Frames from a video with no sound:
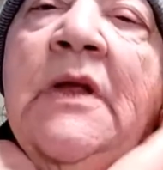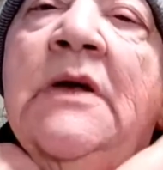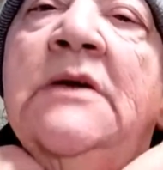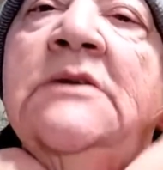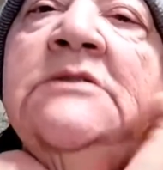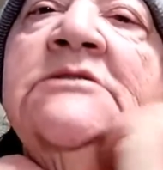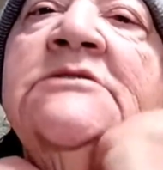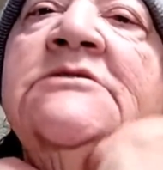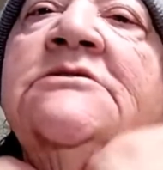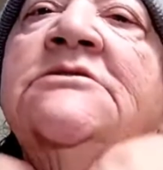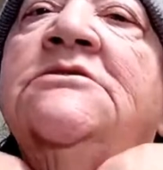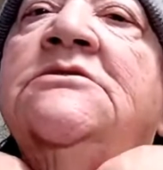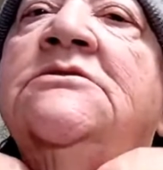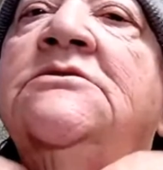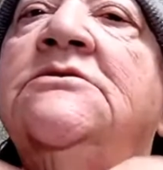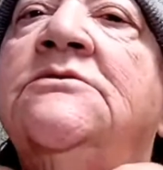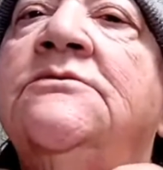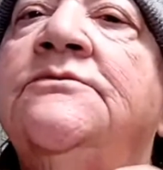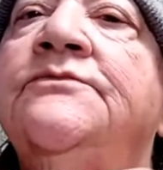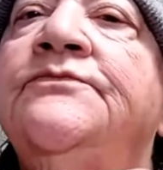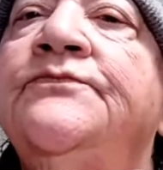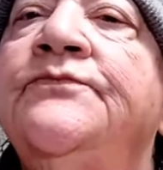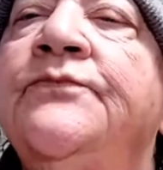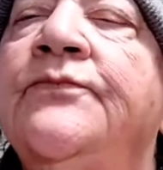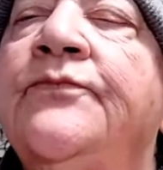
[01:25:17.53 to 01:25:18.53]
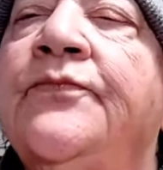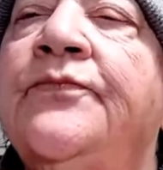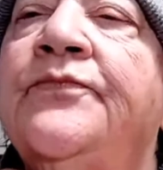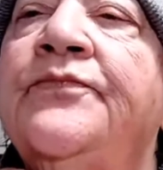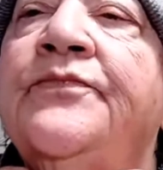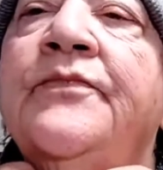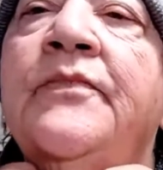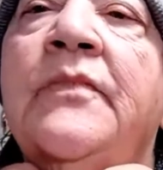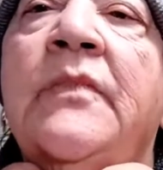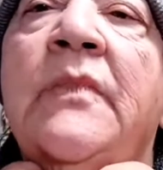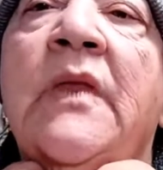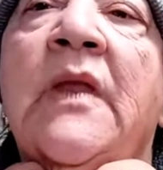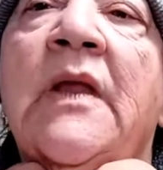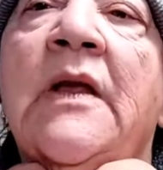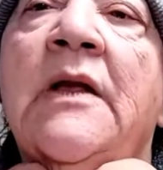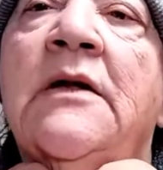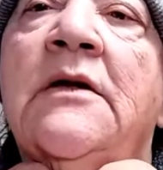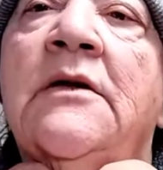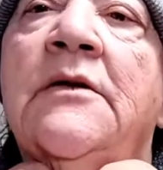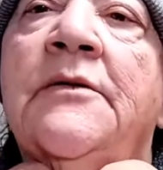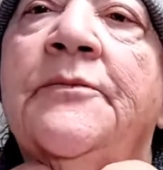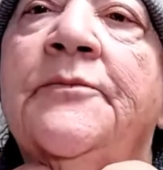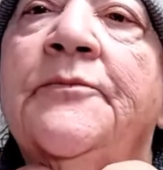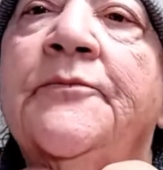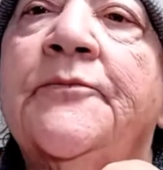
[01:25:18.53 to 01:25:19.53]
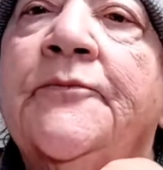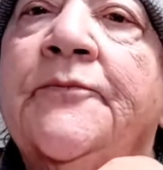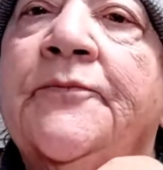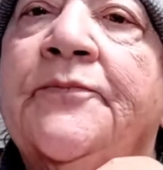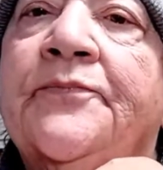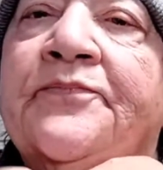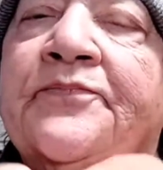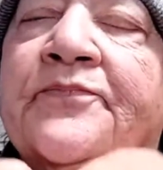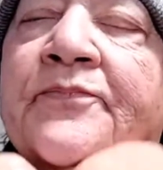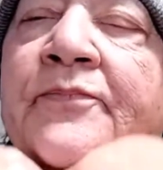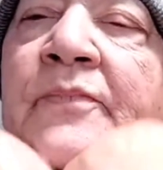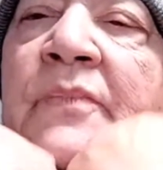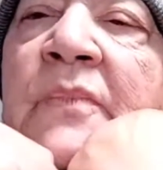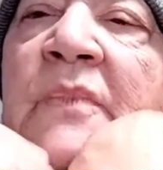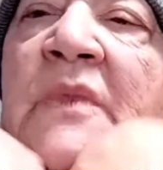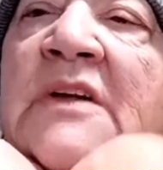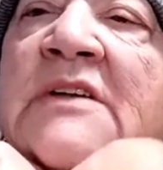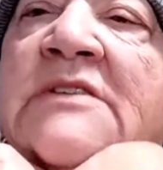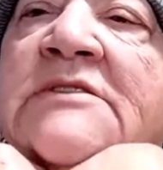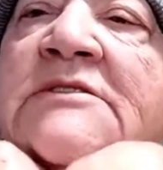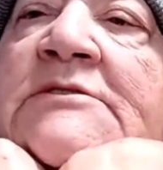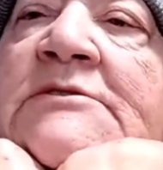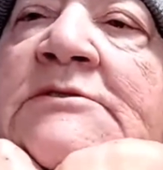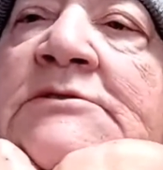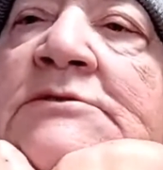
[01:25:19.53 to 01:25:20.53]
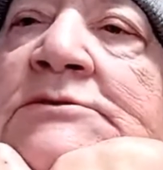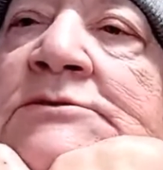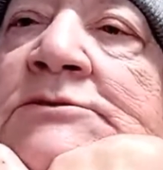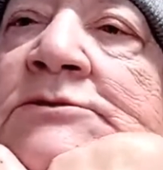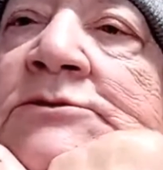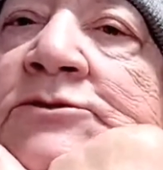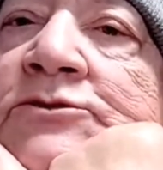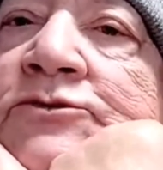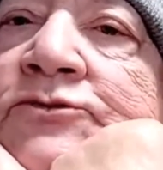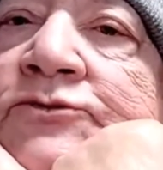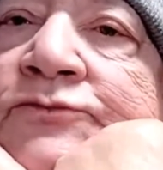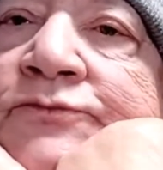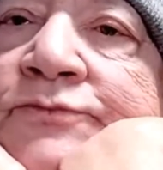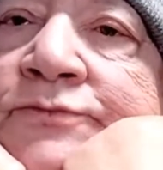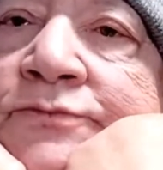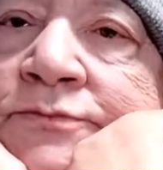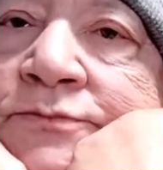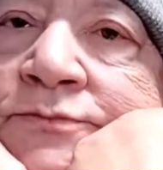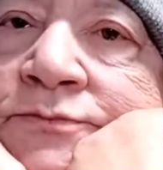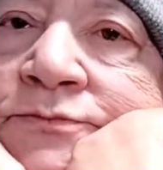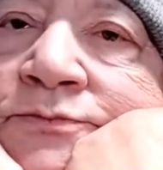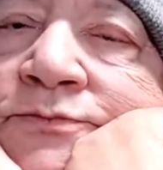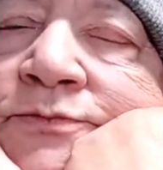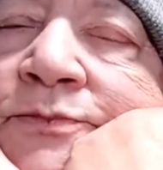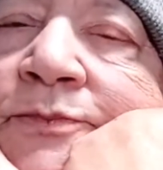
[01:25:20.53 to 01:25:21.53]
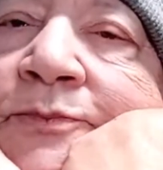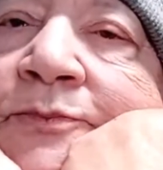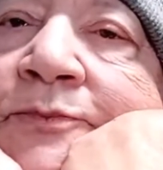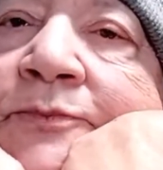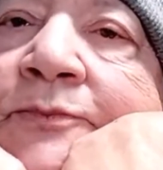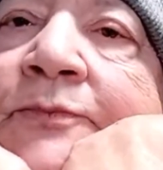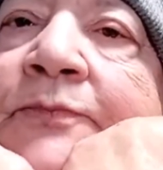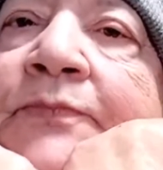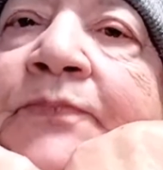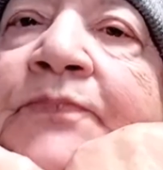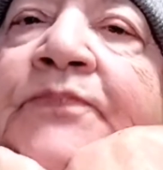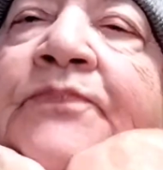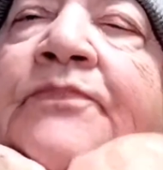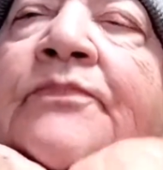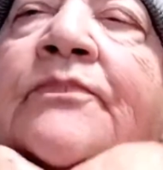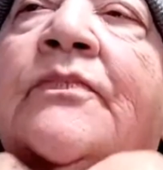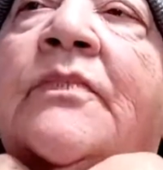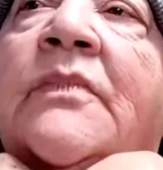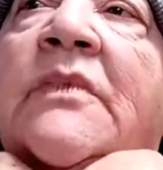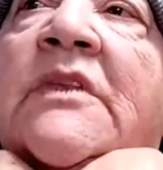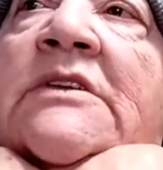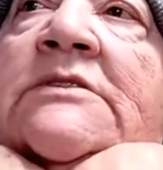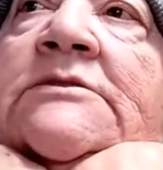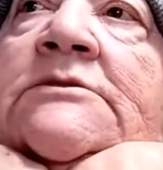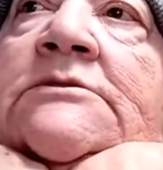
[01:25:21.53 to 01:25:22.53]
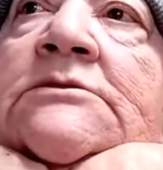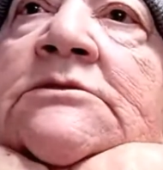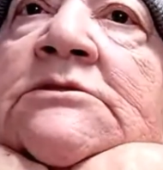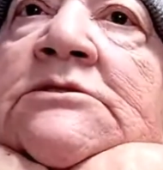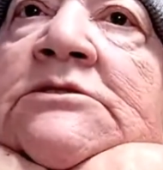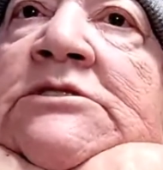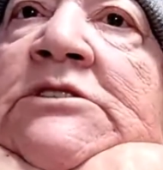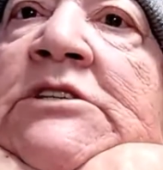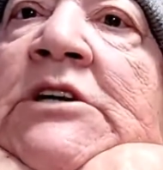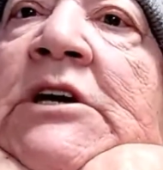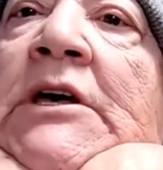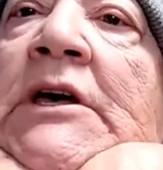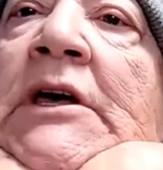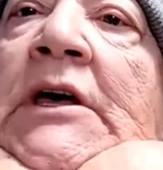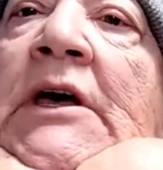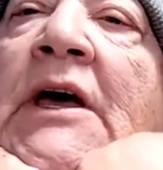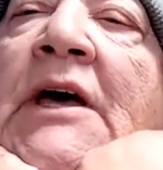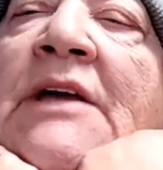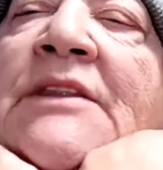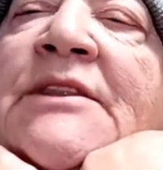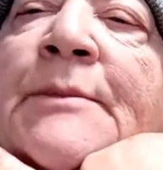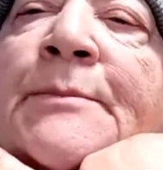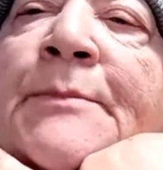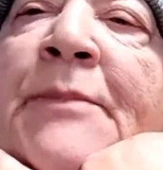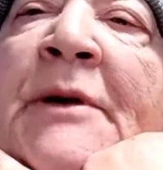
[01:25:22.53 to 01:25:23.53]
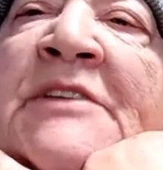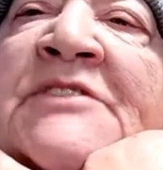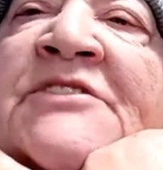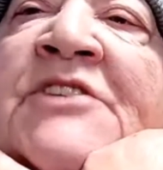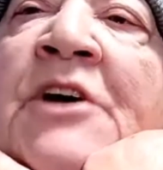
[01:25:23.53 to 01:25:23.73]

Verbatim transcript: we we don't make up the price we put it in an app we put the the the um it depends